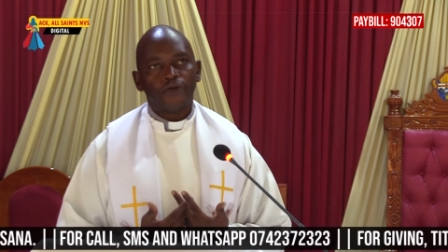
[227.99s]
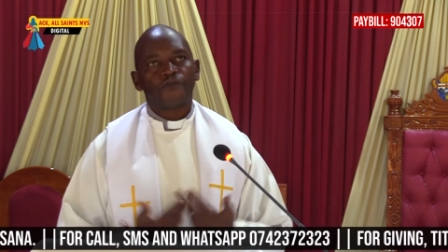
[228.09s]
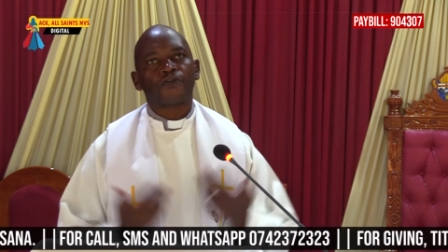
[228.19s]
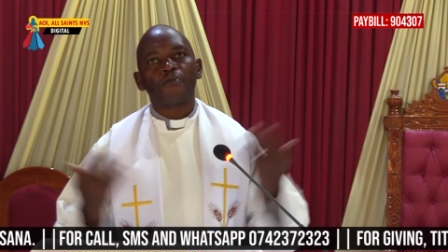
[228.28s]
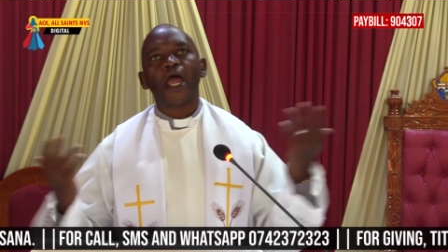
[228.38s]

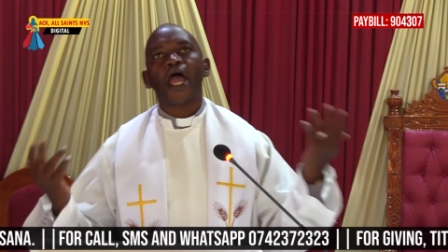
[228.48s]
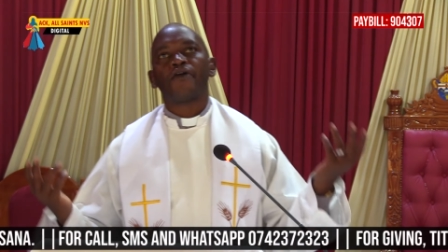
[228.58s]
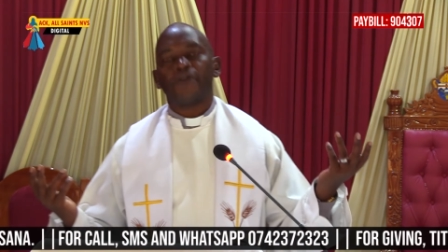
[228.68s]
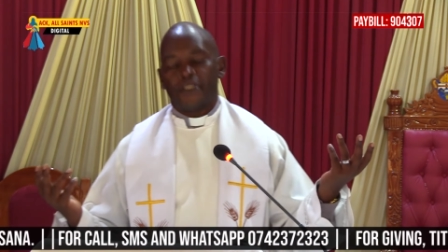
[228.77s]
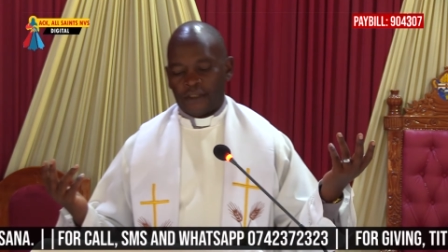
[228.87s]
from
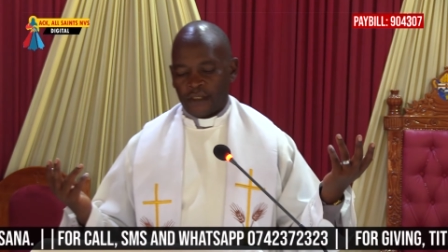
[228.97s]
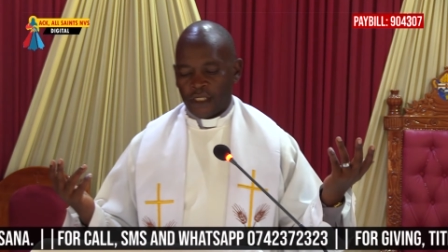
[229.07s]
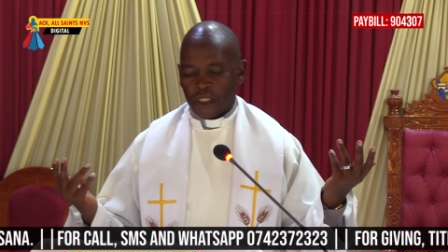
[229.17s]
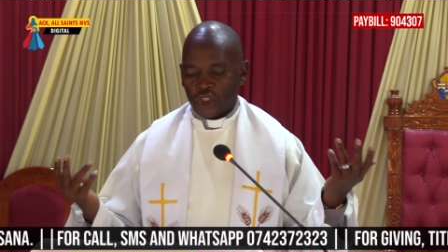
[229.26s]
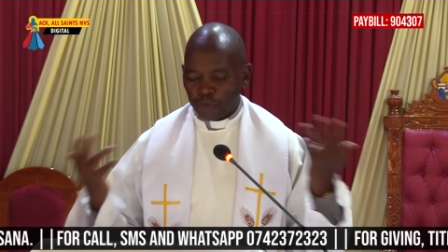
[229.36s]
heaven
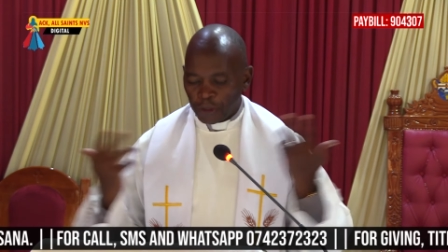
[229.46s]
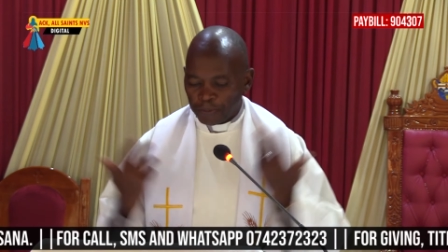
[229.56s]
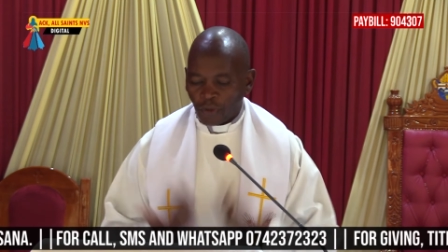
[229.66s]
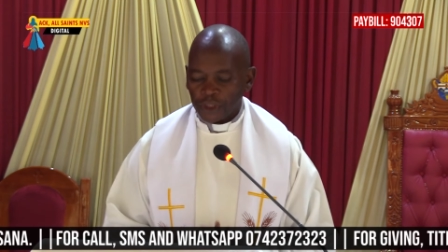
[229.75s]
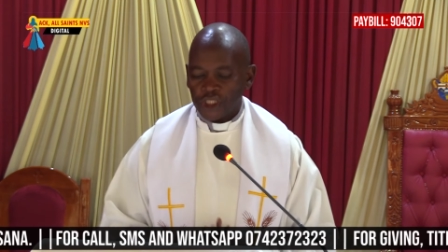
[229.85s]
to be
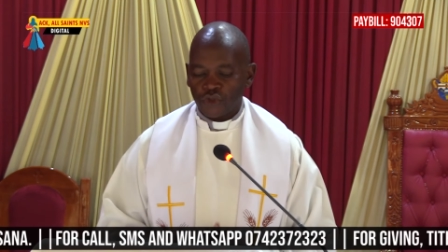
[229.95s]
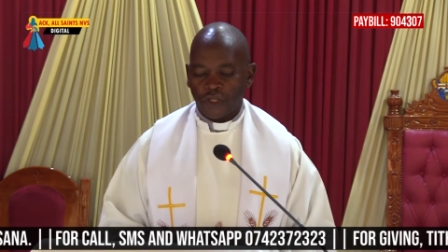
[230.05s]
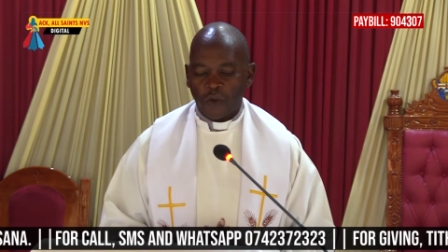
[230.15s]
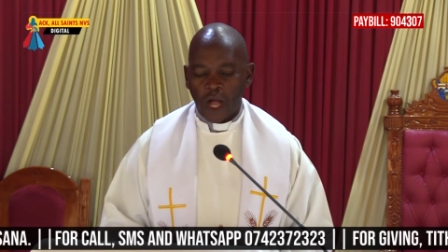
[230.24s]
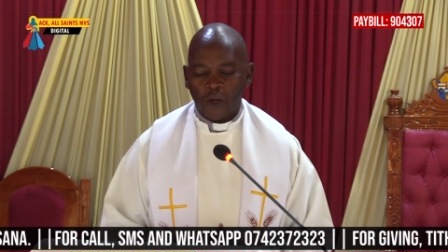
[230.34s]
born into
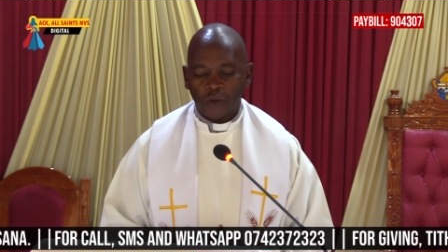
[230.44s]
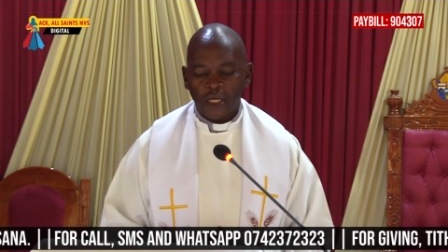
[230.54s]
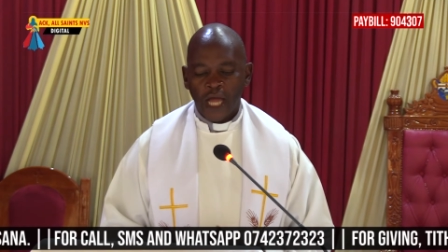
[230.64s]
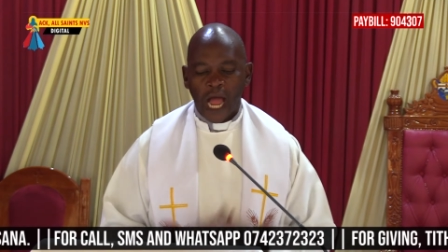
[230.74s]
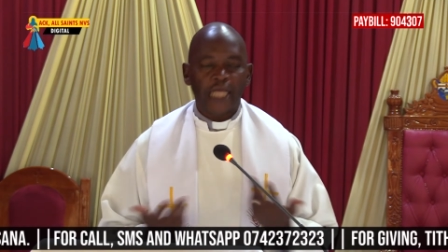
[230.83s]
the world
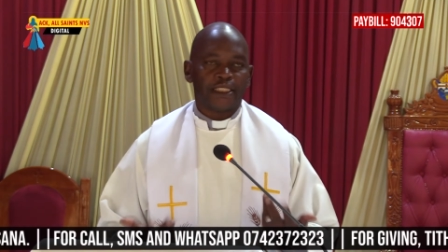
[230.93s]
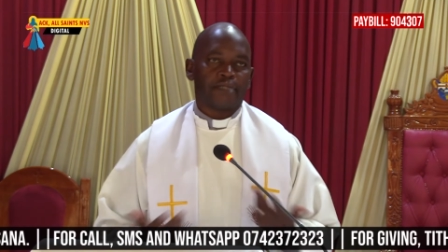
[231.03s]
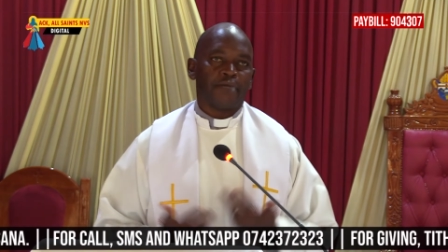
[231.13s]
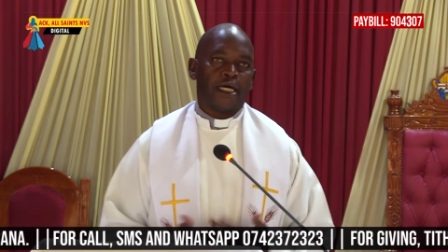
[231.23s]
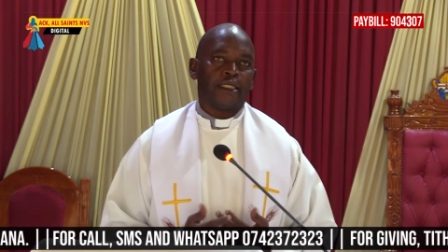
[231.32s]
as a
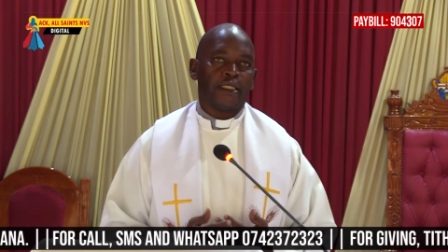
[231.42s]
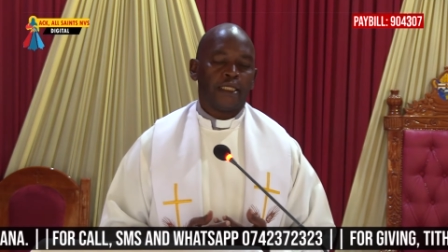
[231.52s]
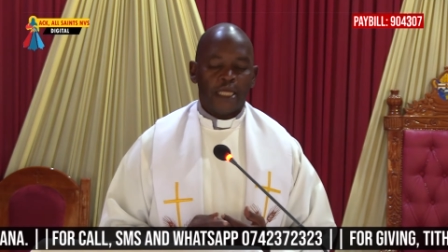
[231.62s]
man.